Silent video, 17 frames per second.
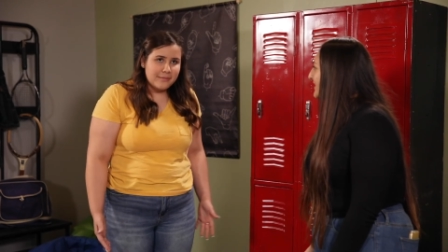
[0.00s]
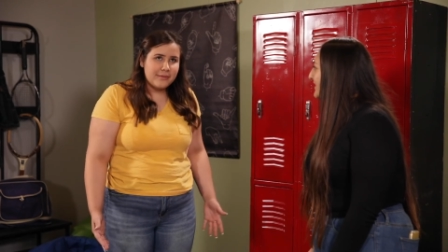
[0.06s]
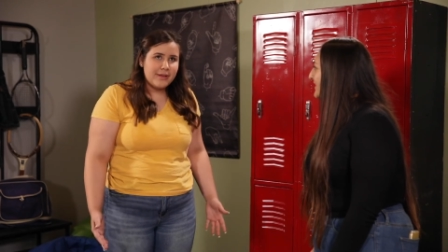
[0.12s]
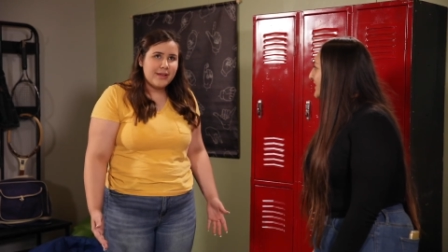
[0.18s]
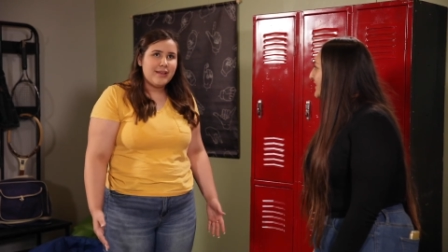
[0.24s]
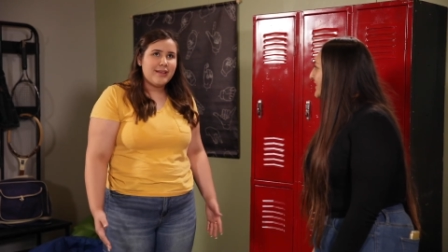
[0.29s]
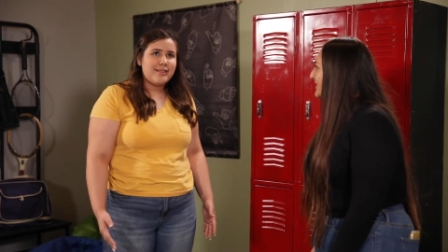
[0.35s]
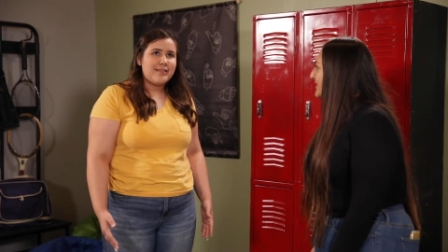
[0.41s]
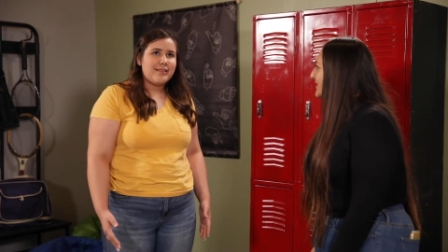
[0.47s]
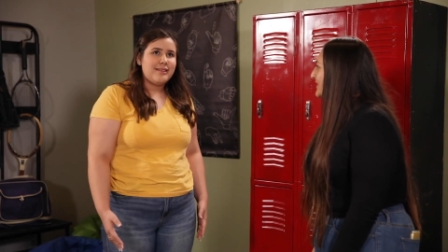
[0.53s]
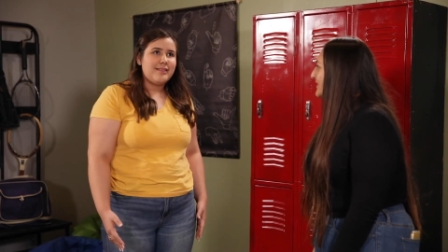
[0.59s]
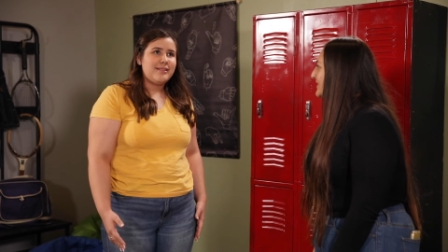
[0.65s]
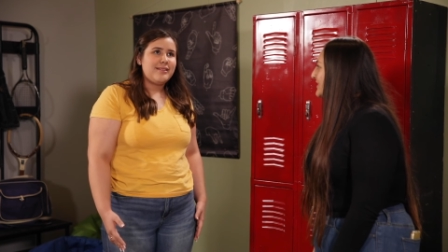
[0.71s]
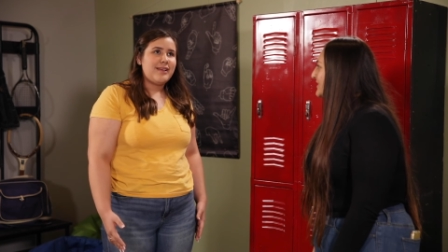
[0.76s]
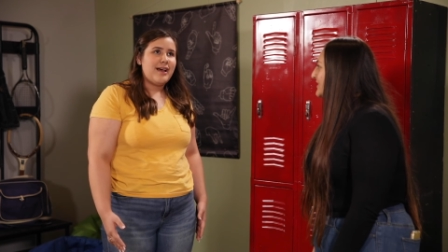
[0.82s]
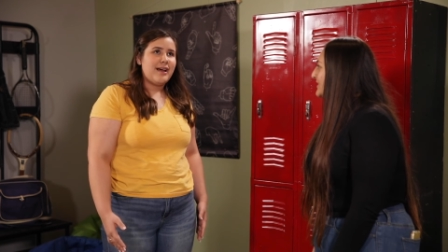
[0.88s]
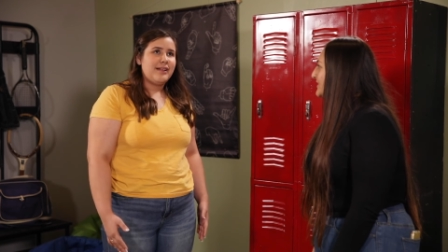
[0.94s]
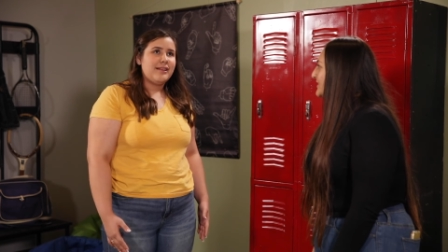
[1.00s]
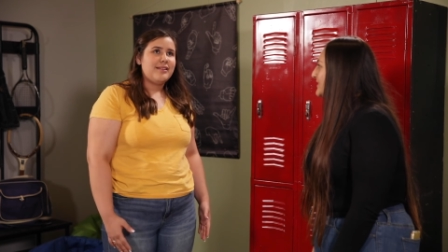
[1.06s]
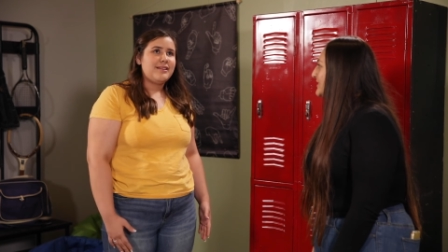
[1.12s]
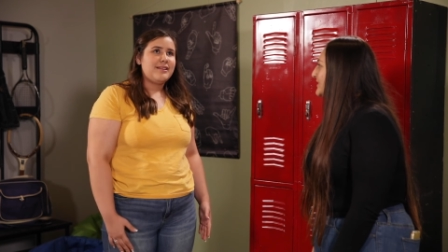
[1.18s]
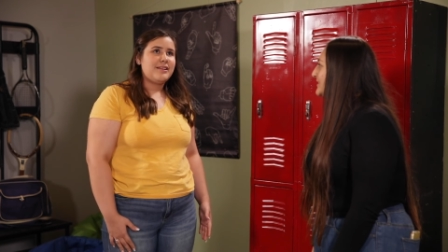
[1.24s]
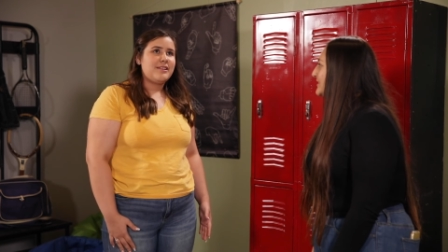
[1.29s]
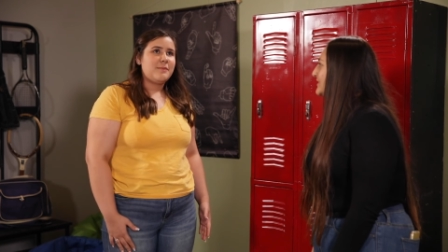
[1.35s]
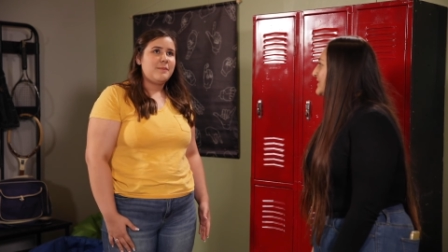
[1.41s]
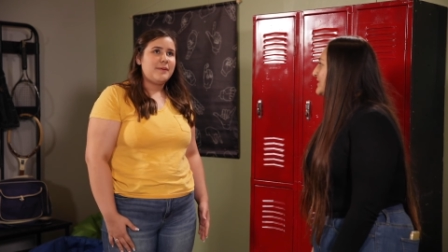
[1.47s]
Well, since
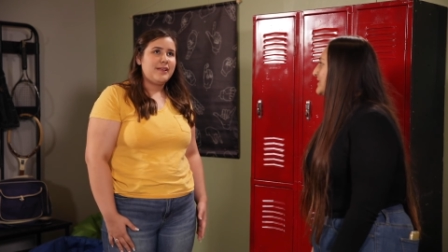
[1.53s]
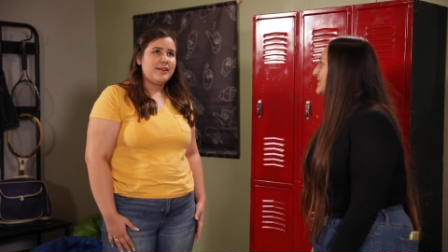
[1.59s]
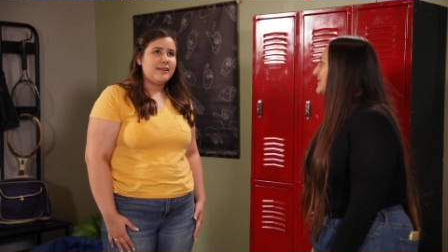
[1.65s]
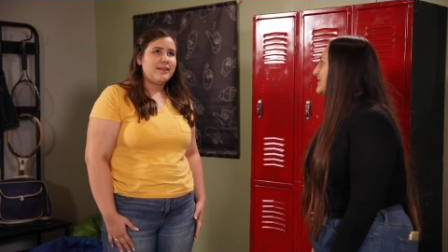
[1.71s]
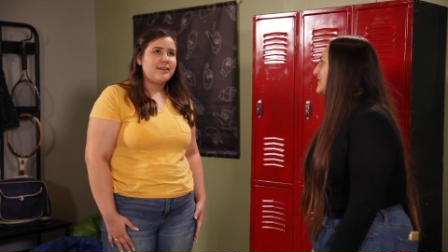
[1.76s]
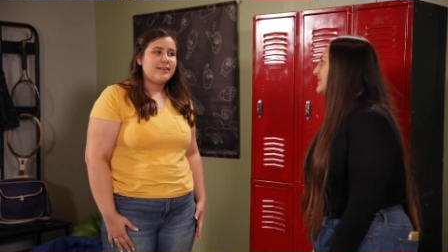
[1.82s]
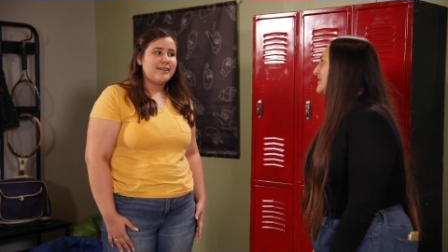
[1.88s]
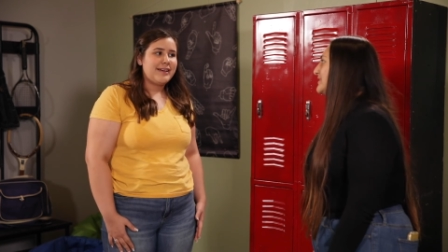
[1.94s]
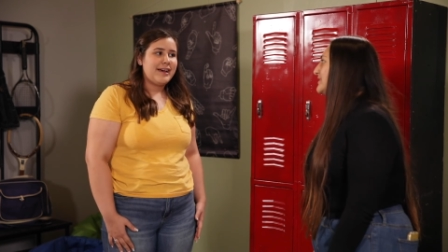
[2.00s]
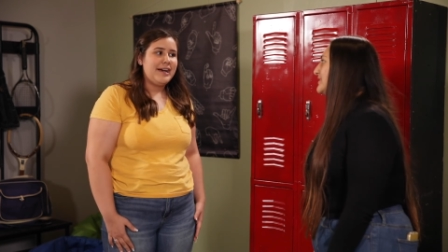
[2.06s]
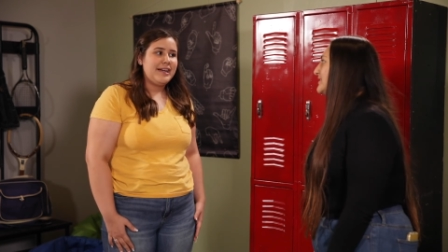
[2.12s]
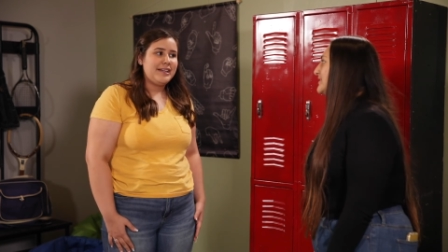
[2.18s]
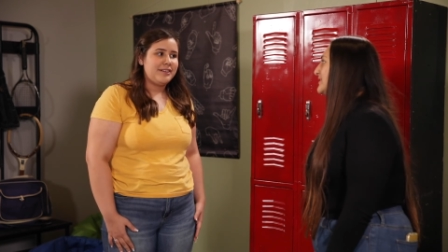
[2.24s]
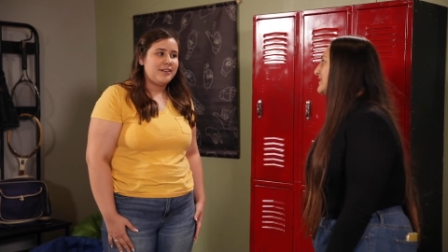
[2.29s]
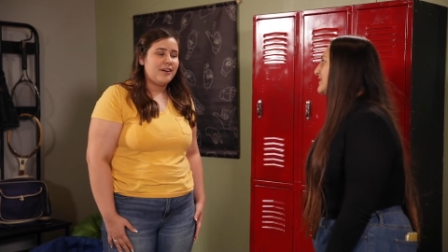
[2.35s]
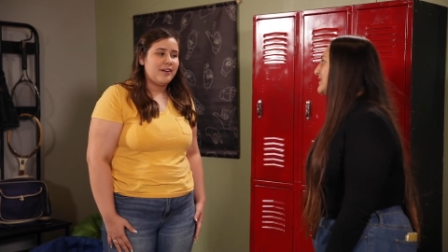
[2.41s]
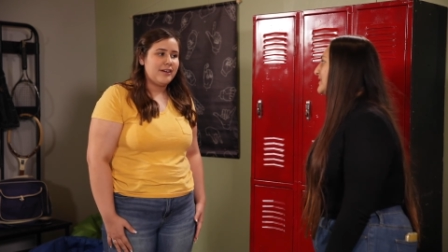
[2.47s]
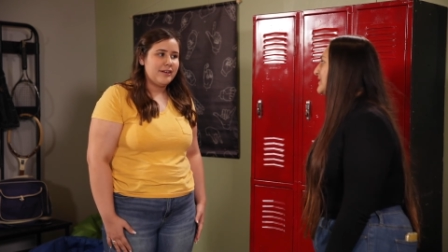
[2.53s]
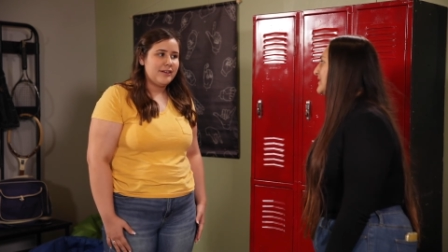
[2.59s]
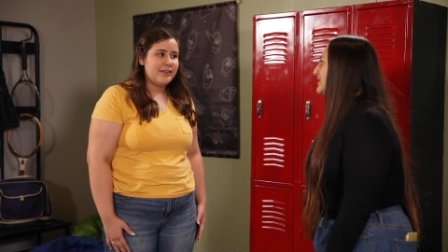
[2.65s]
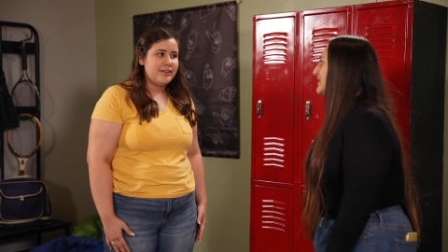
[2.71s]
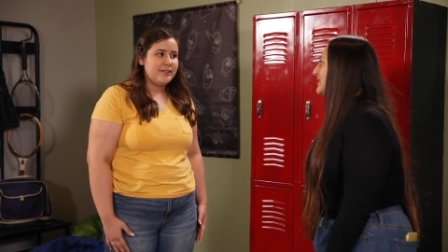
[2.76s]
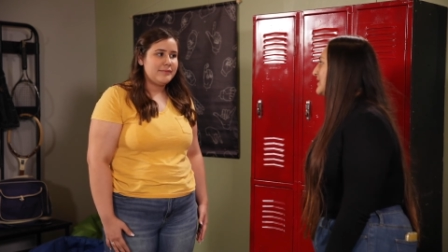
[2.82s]
Alison, it's been kind of hard.